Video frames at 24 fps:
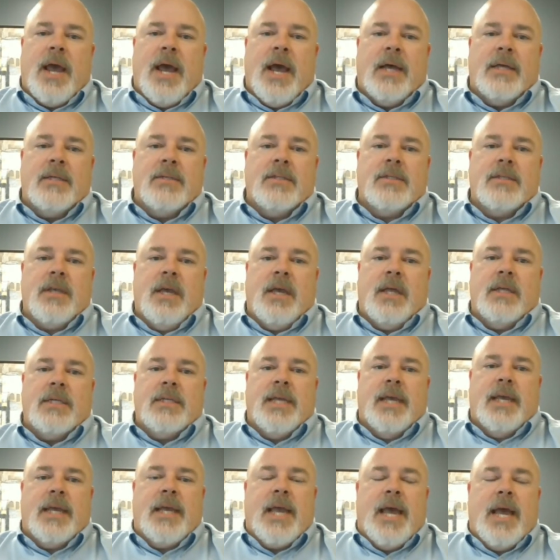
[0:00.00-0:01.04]
has a
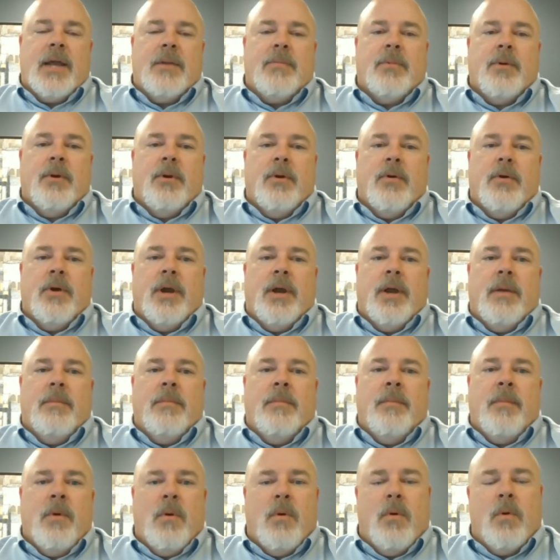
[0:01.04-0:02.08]
Tech Act
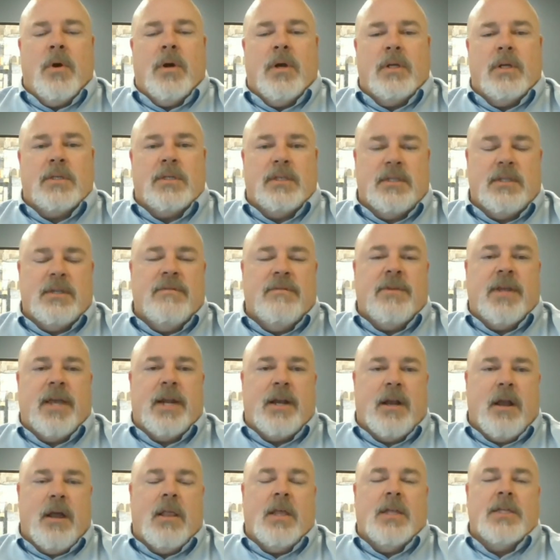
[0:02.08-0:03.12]
program or Assistive
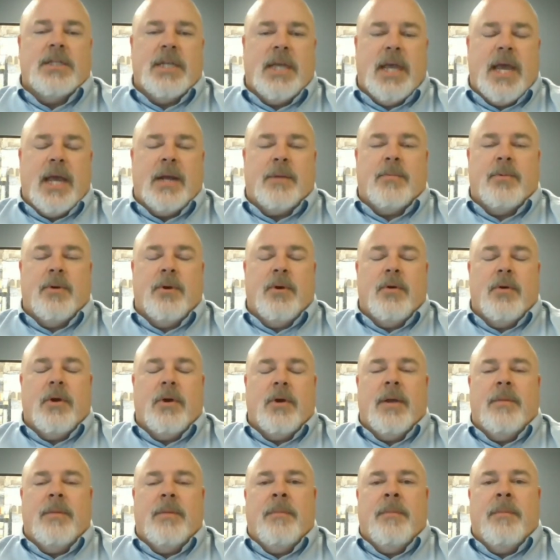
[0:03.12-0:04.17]
Technology Act
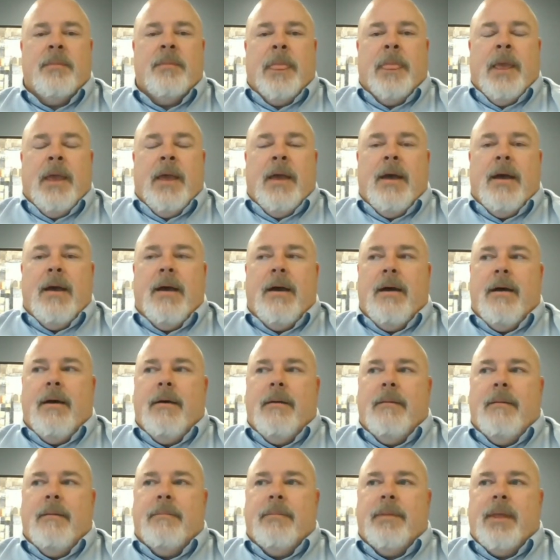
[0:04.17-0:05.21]
program,
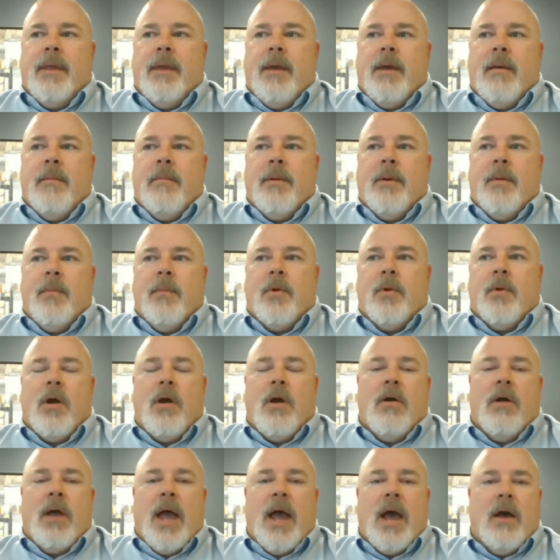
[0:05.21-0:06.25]
but we're
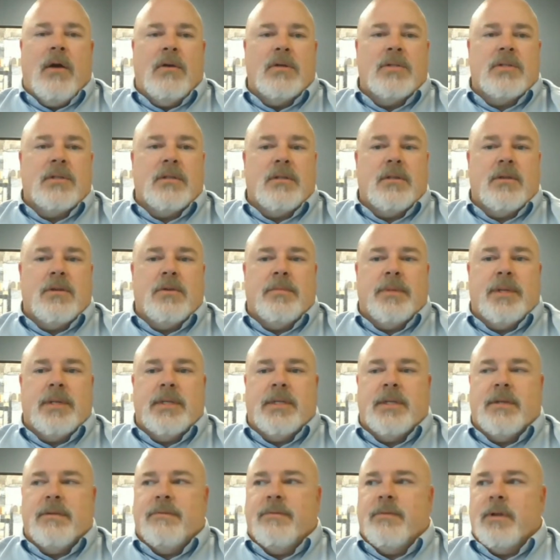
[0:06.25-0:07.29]
all housed a little
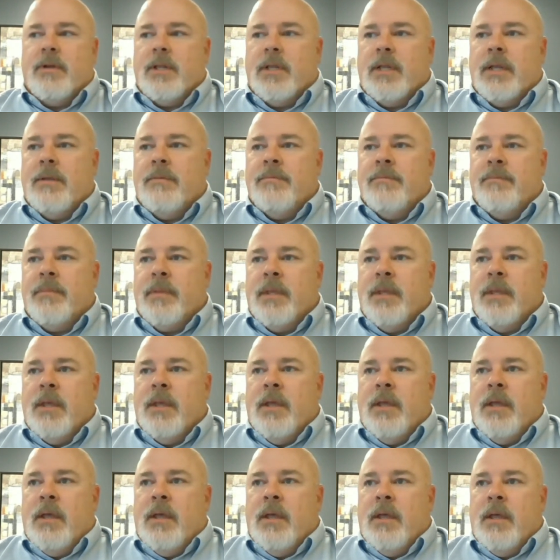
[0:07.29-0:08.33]
bit differently.
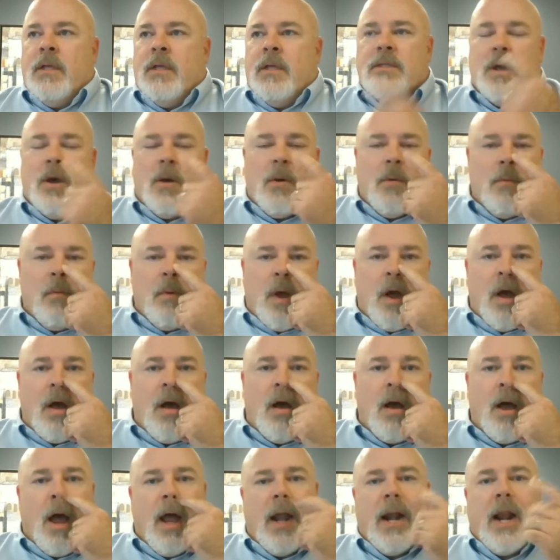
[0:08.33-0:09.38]
So,
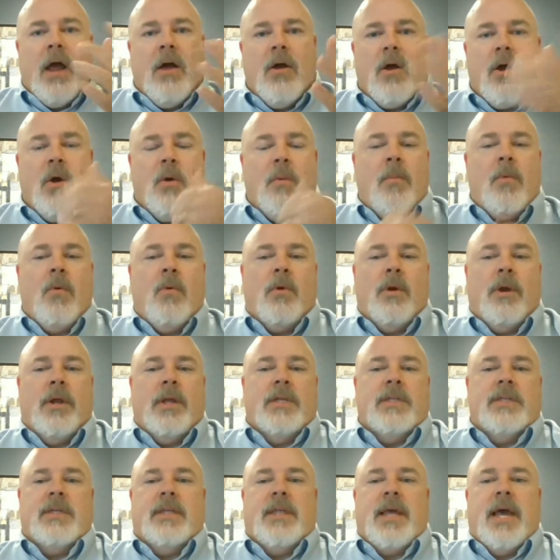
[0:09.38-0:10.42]
and I'll go more
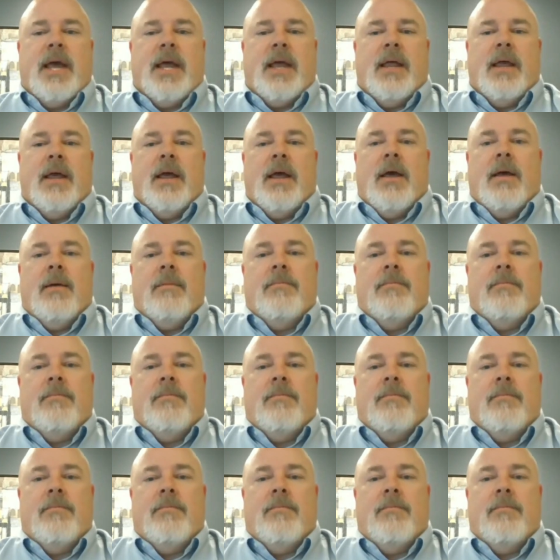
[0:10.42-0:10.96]
into that